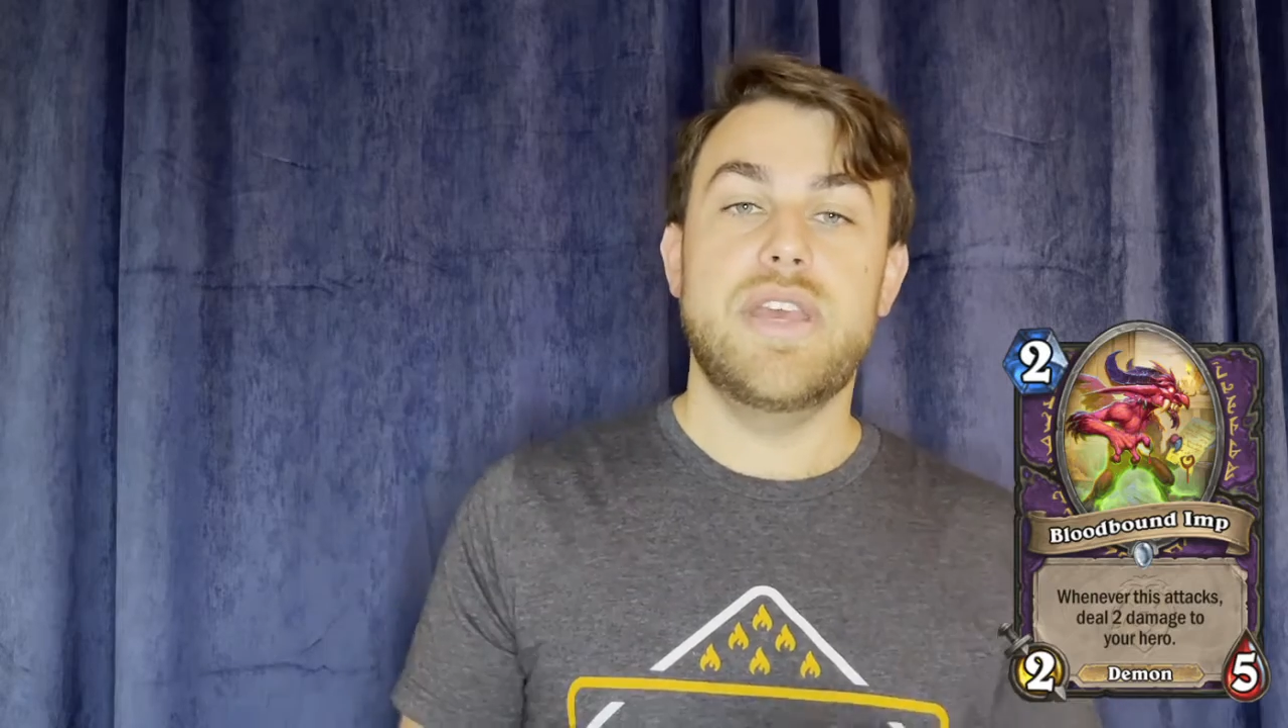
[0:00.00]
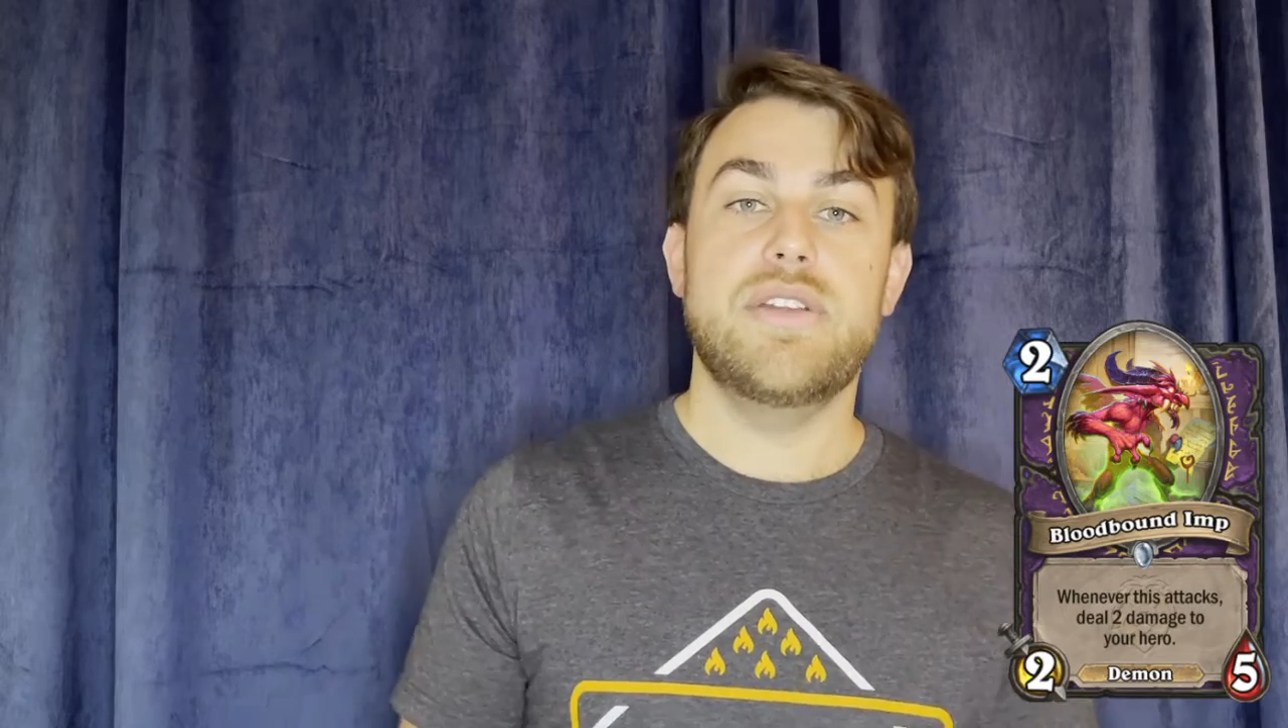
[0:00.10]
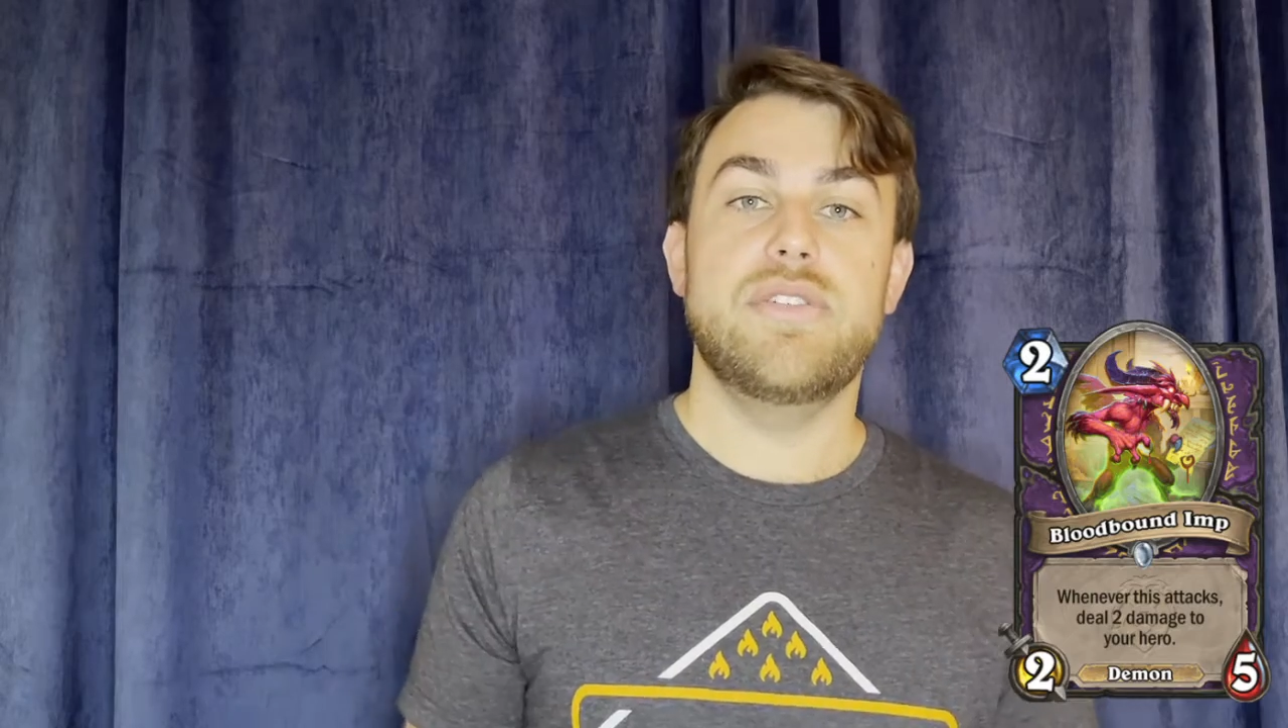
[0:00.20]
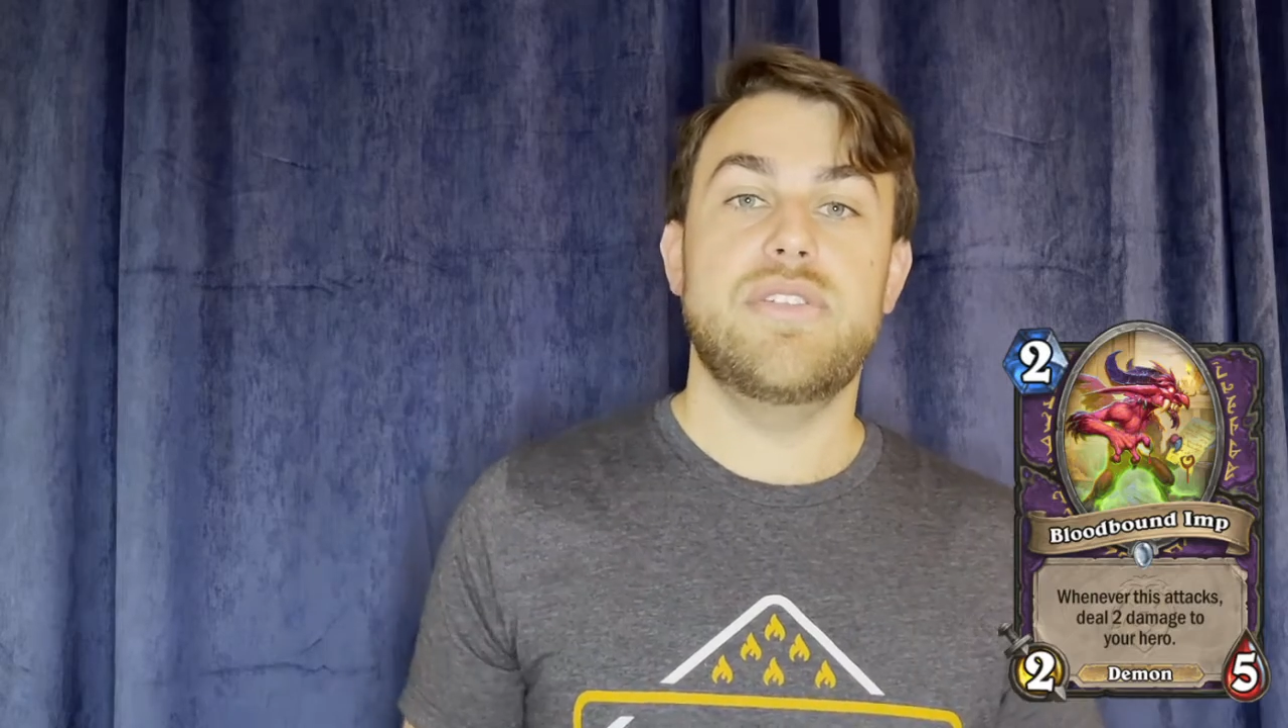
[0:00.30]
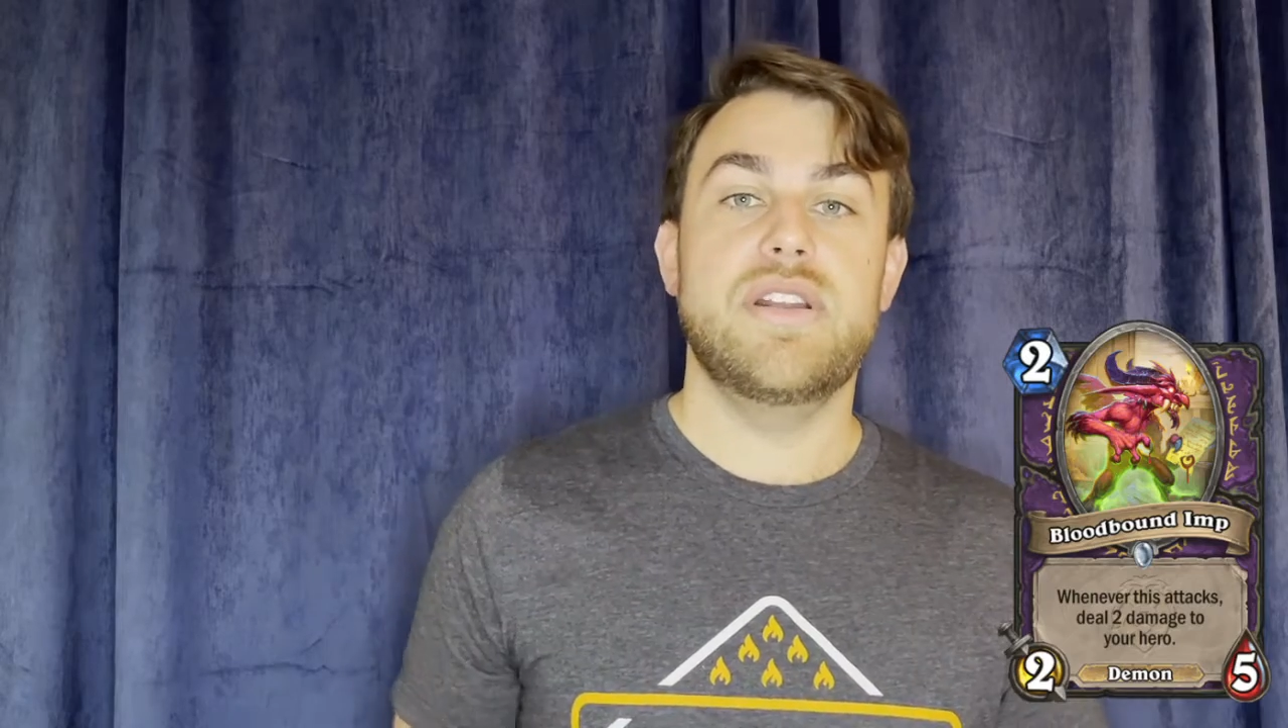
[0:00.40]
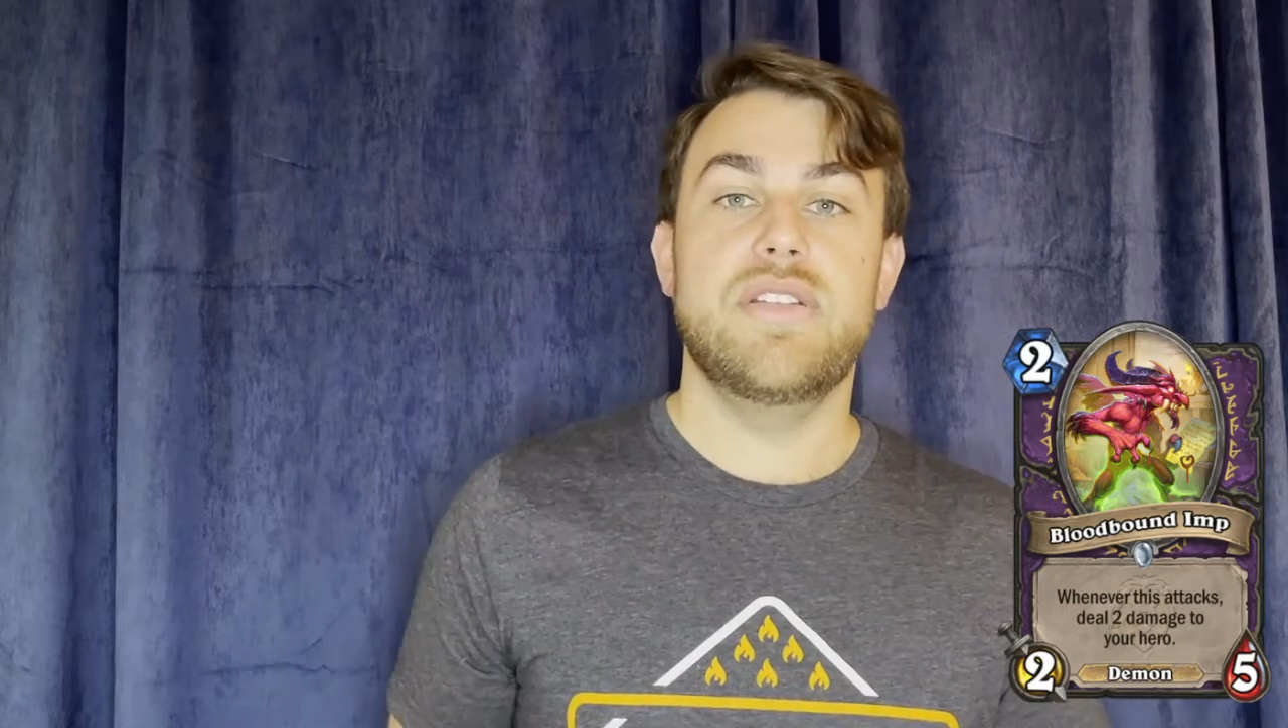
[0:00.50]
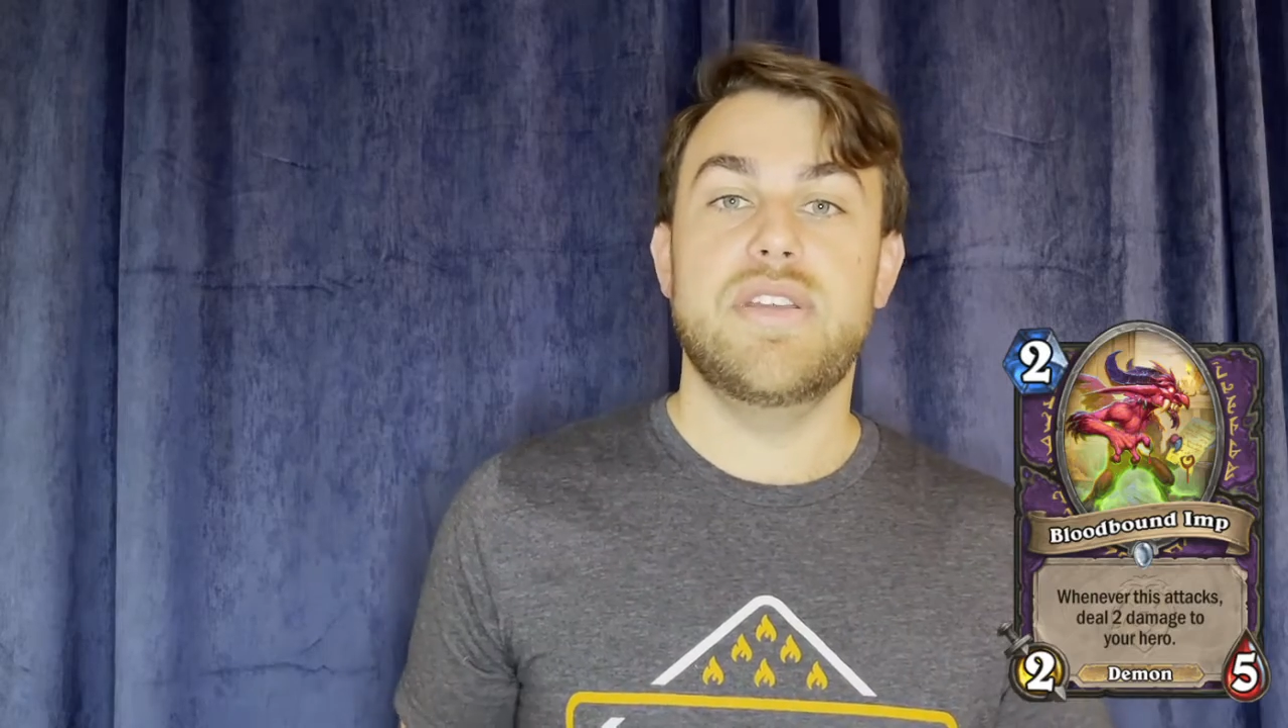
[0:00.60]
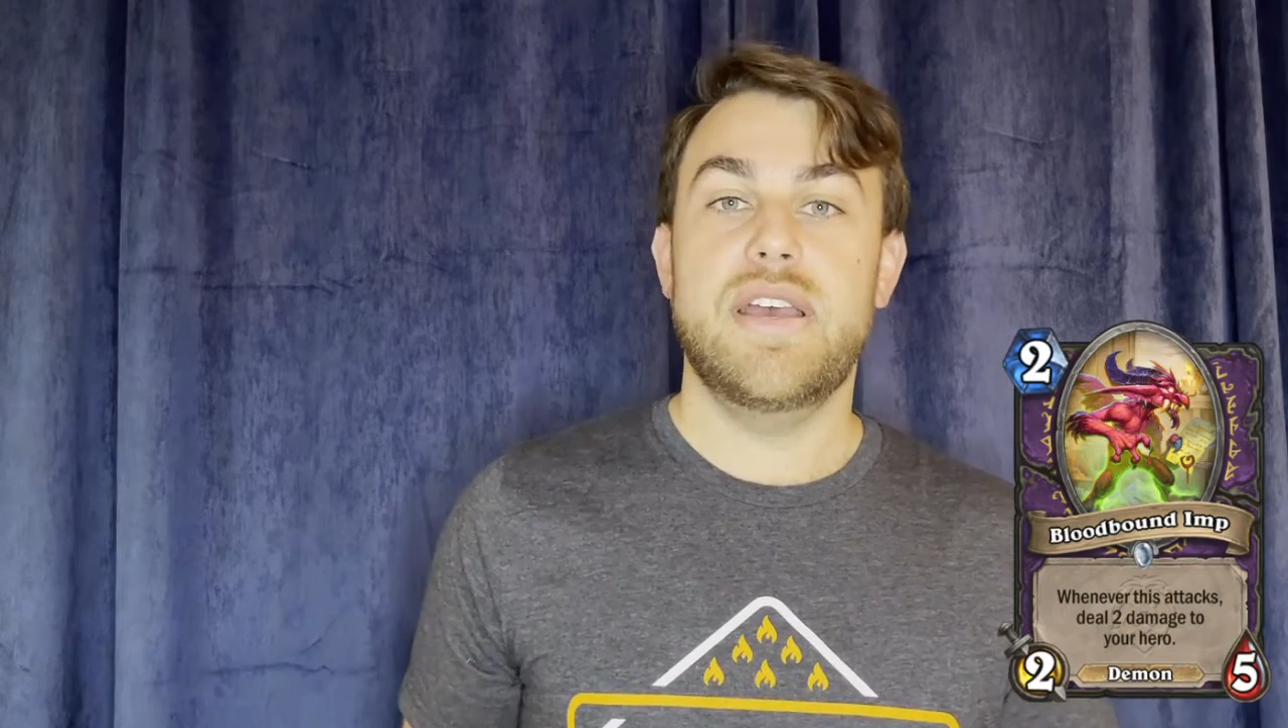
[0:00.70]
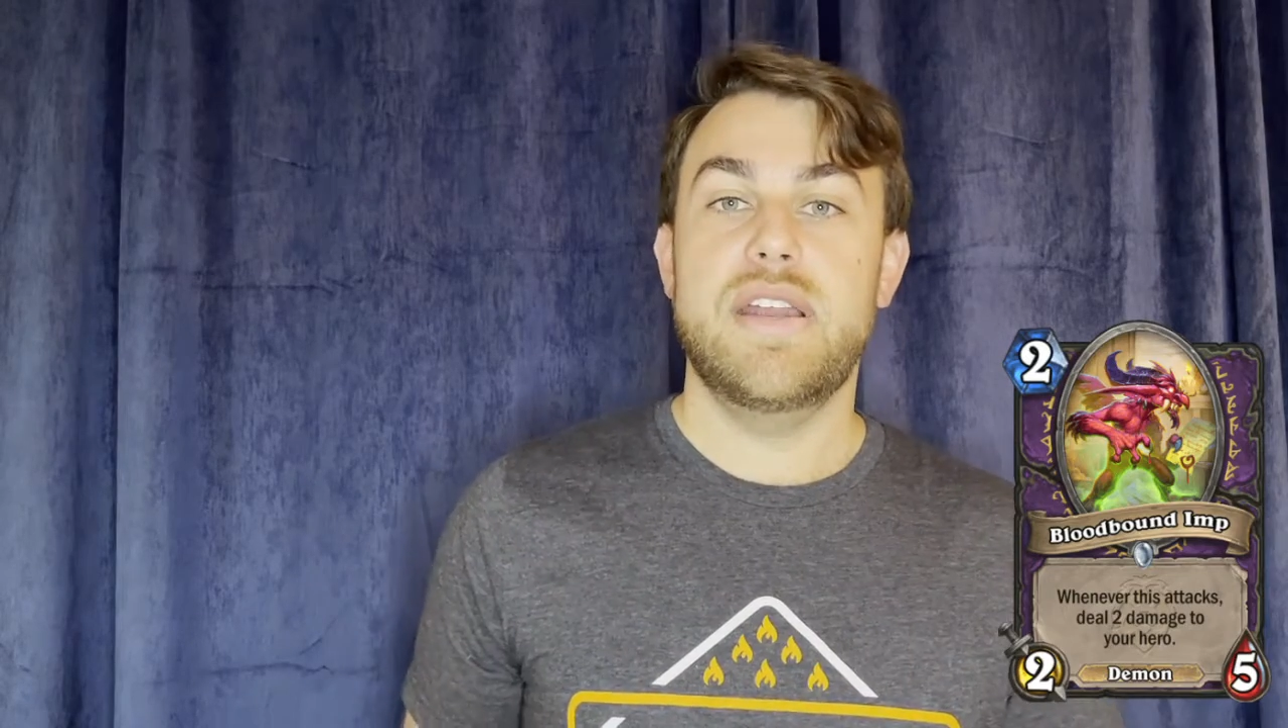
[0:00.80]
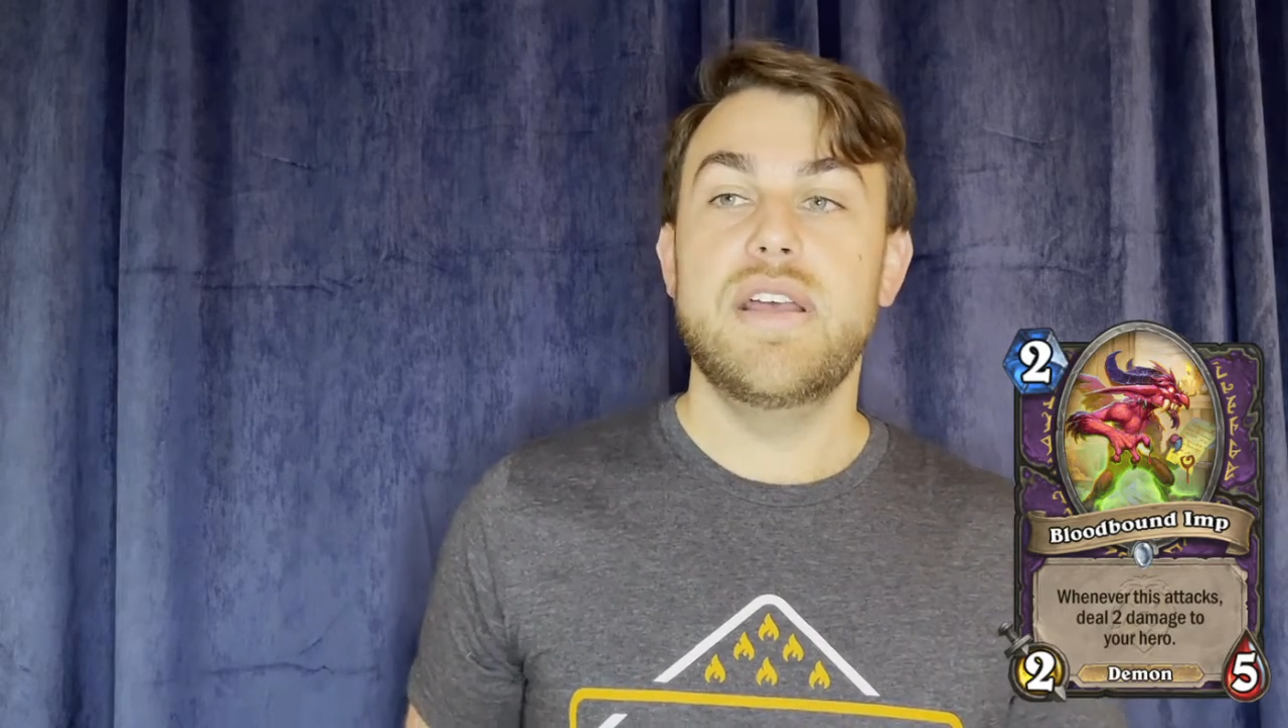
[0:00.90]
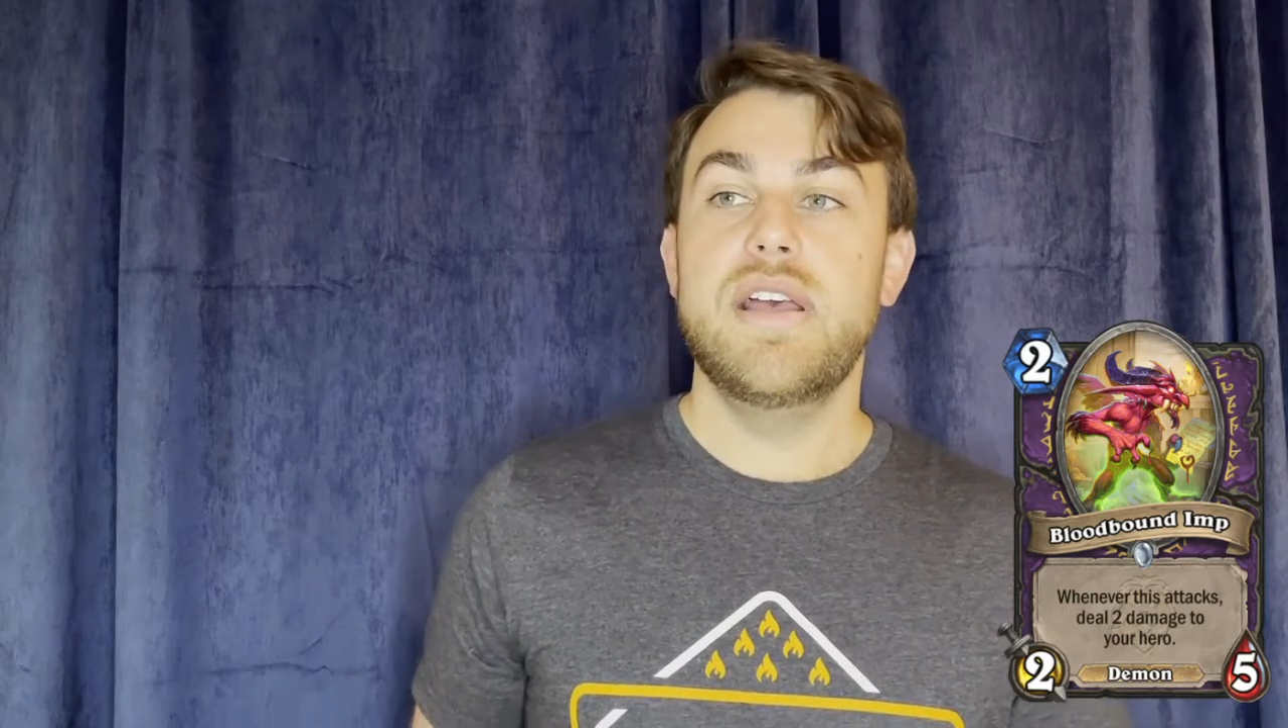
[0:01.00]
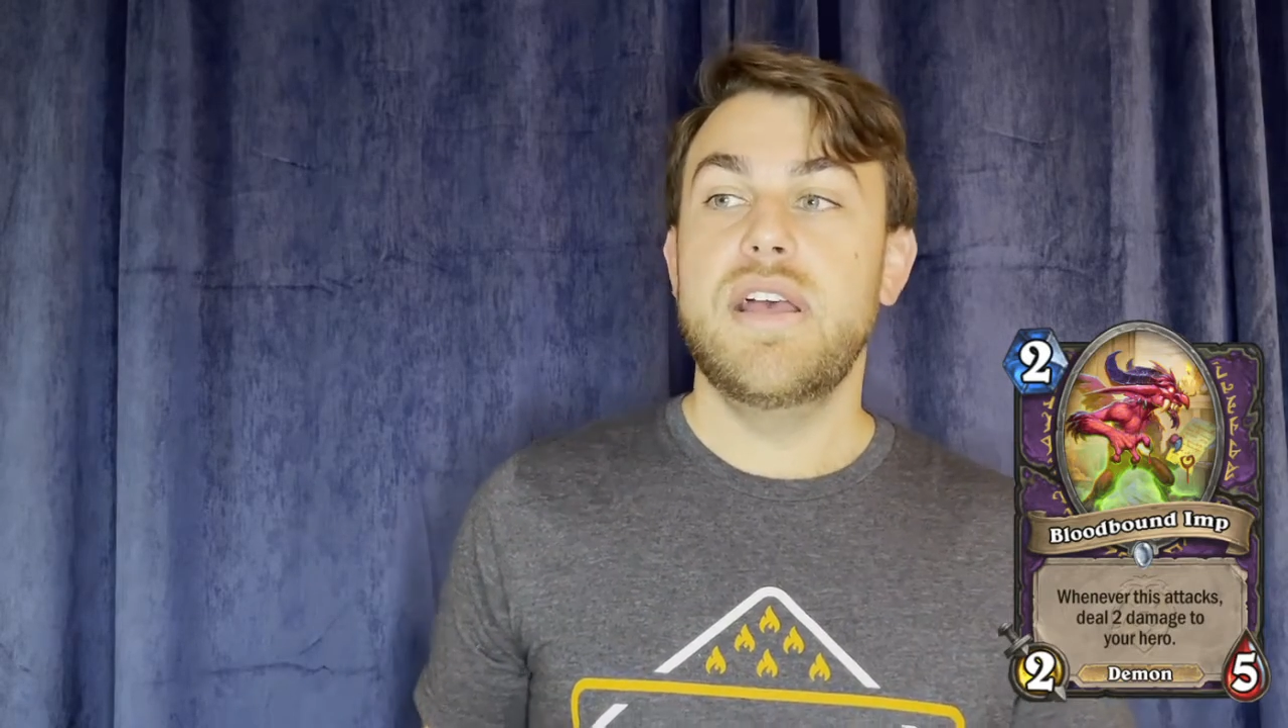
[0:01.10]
interesting design.